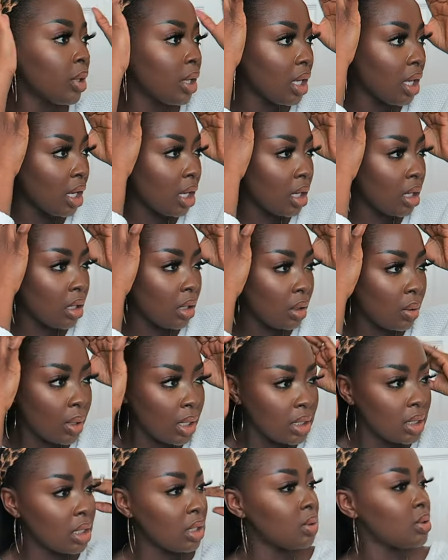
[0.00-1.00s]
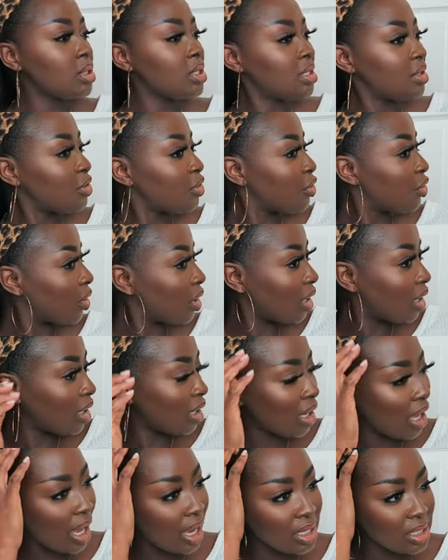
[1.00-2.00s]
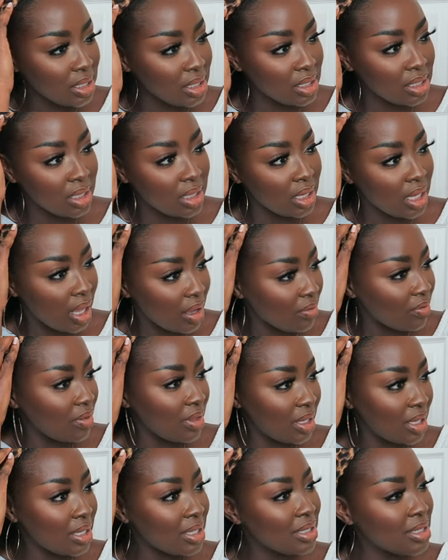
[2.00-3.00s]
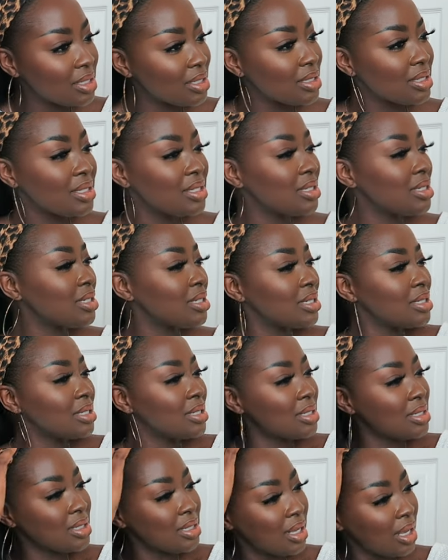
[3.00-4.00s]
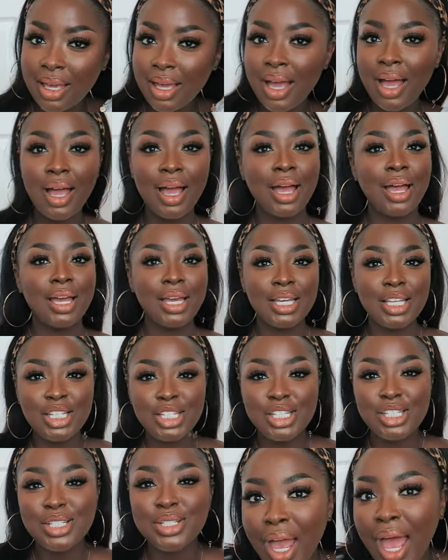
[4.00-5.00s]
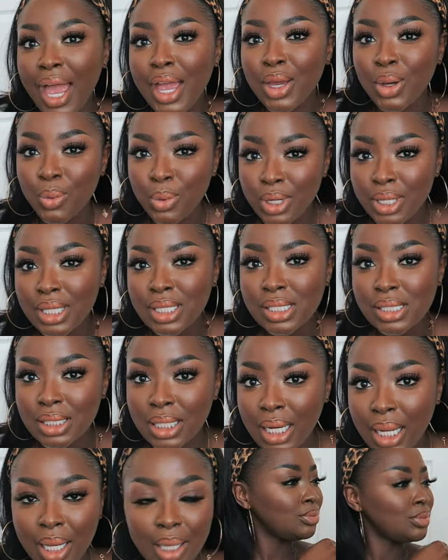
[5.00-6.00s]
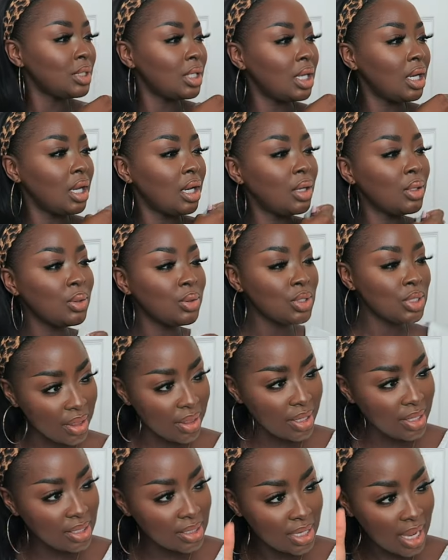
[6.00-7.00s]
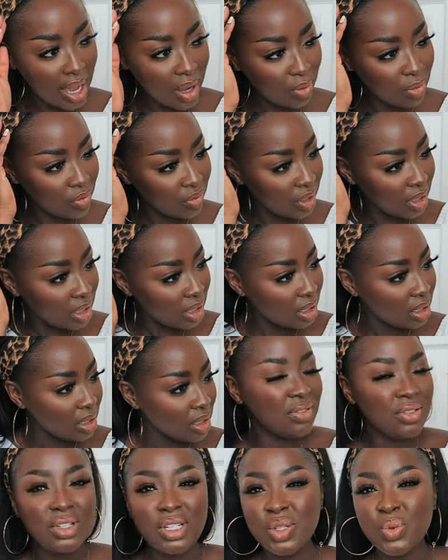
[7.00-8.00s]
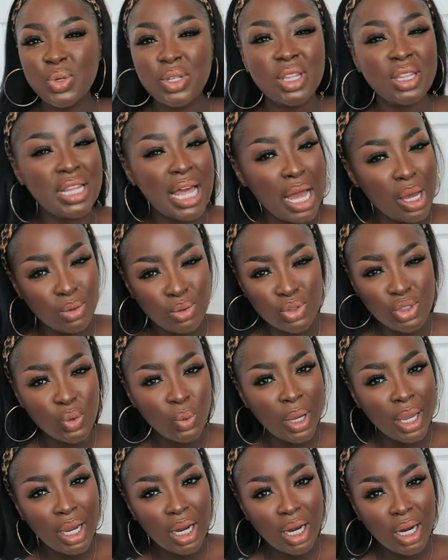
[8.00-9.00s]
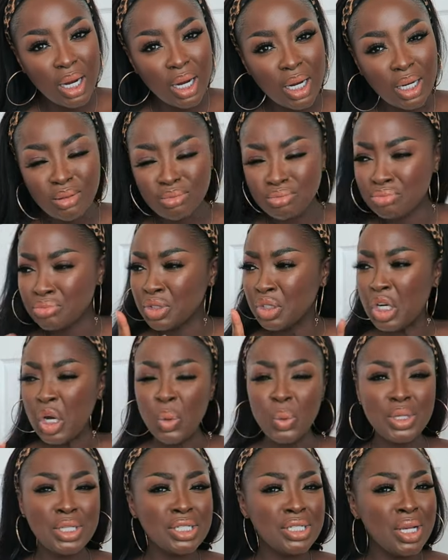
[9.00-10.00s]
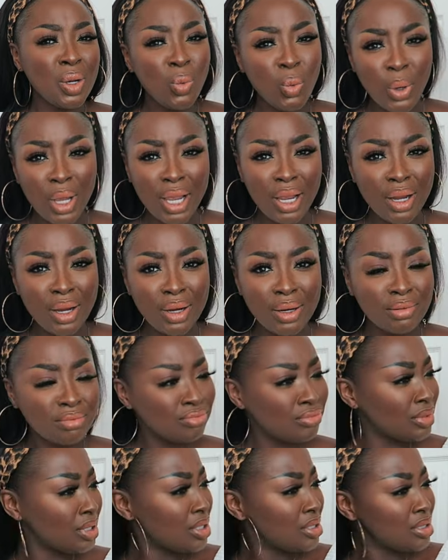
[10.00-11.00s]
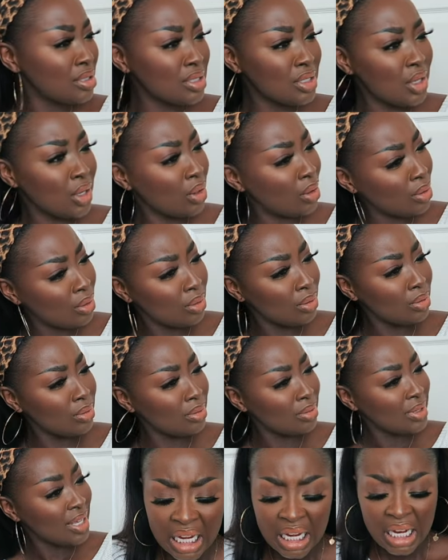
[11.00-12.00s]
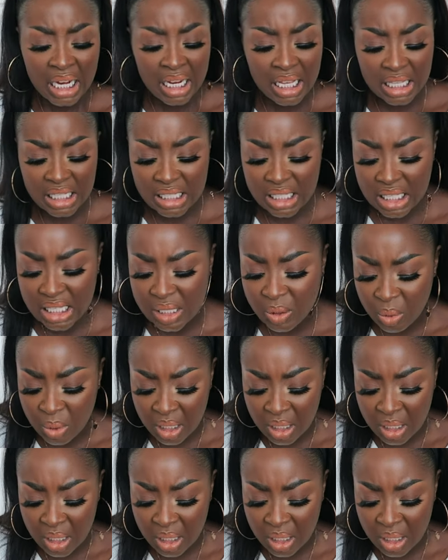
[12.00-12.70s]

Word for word: we go. A little different. I just love this. This just, gosh, I could wear this today. You know, this outfit, even just with loungewear, going somewhere. This is cute. And then there's this